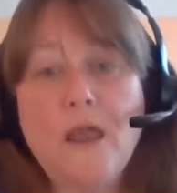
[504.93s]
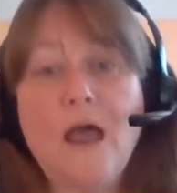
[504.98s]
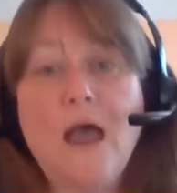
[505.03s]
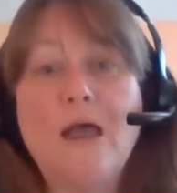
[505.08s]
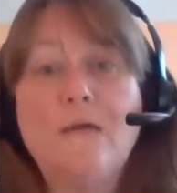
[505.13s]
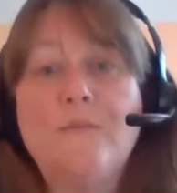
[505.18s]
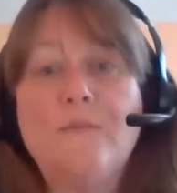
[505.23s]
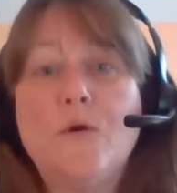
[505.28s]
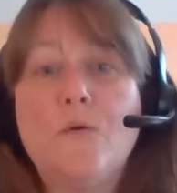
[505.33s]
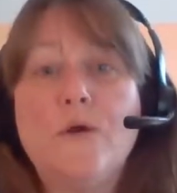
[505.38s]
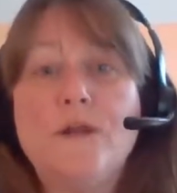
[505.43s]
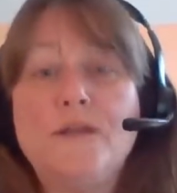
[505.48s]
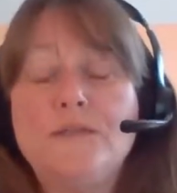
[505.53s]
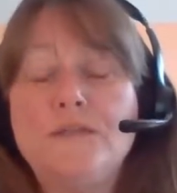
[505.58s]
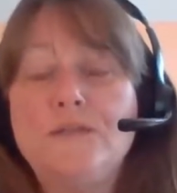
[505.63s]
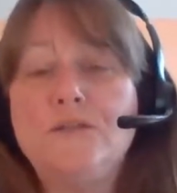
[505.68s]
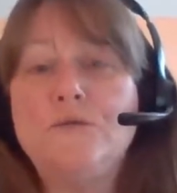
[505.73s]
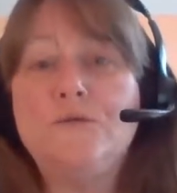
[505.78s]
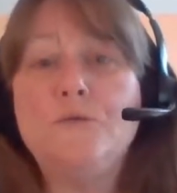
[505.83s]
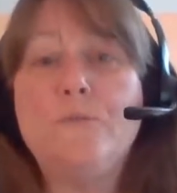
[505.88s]
I'm going
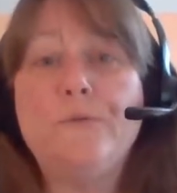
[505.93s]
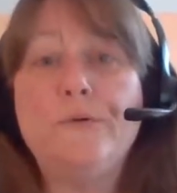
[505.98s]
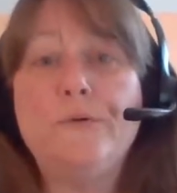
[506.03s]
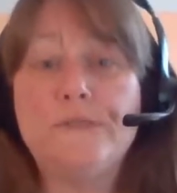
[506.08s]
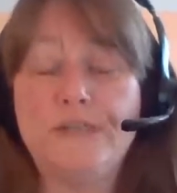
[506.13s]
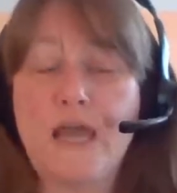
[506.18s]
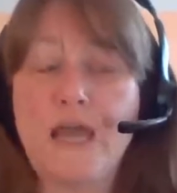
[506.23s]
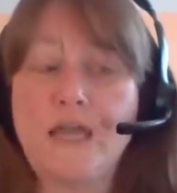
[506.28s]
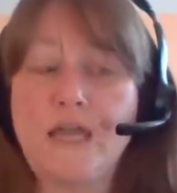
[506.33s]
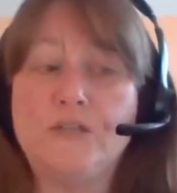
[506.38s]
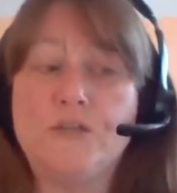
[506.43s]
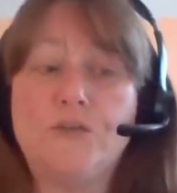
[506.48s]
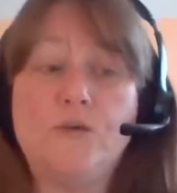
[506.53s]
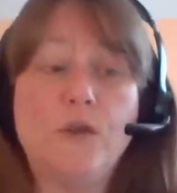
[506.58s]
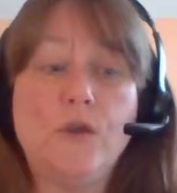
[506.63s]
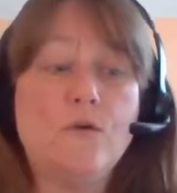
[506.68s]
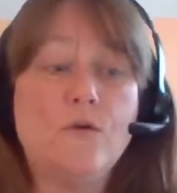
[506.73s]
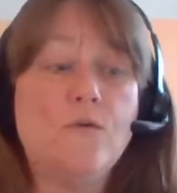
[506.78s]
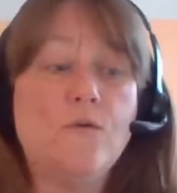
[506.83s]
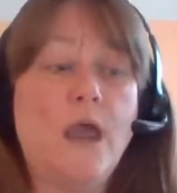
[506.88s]
to present to
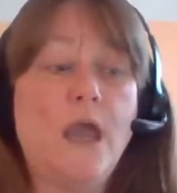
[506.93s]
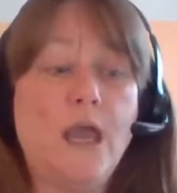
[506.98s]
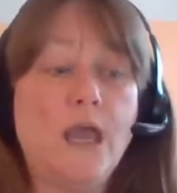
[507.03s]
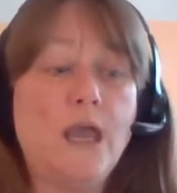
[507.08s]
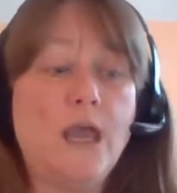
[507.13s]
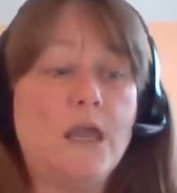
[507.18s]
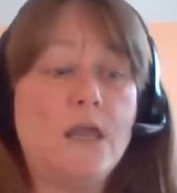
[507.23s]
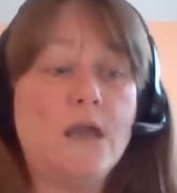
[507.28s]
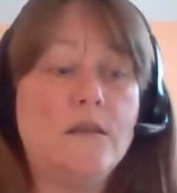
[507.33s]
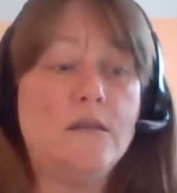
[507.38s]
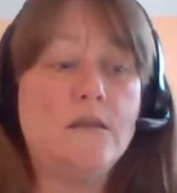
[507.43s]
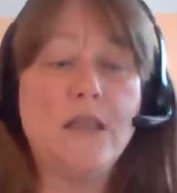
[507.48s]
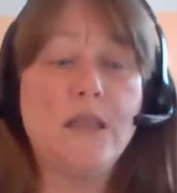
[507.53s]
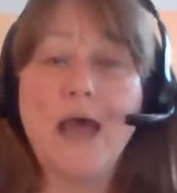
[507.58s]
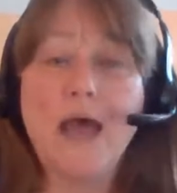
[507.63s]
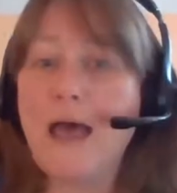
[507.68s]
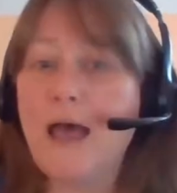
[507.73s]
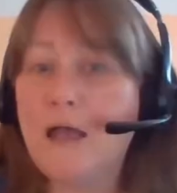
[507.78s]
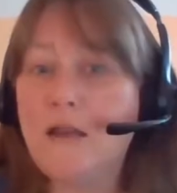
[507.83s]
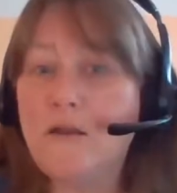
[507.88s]
you a
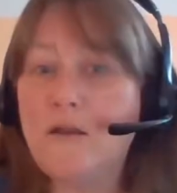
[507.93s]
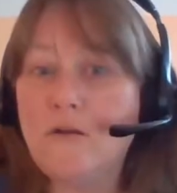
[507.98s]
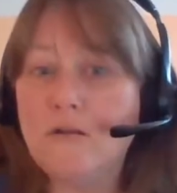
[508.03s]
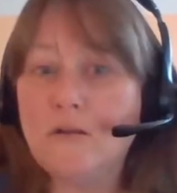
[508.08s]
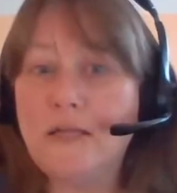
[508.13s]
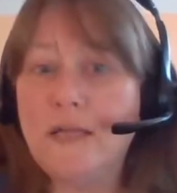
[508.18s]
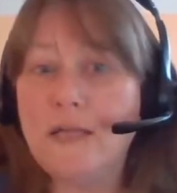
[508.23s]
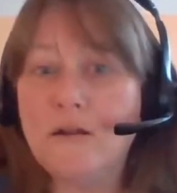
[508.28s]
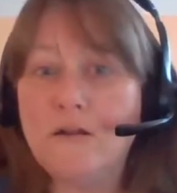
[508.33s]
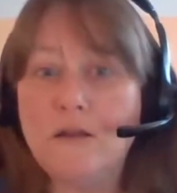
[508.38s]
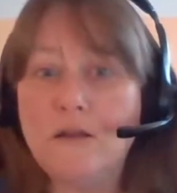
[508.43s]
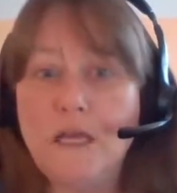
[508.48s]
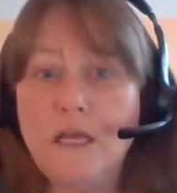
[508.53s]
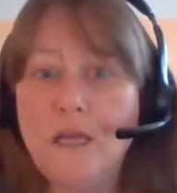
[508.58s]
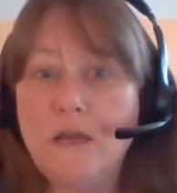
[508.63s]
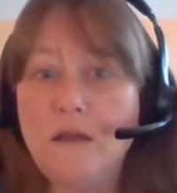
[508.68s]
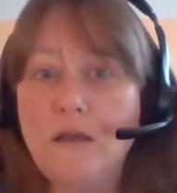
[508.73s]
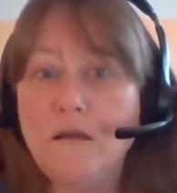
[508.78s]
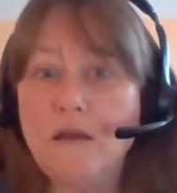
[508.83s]
non-legally,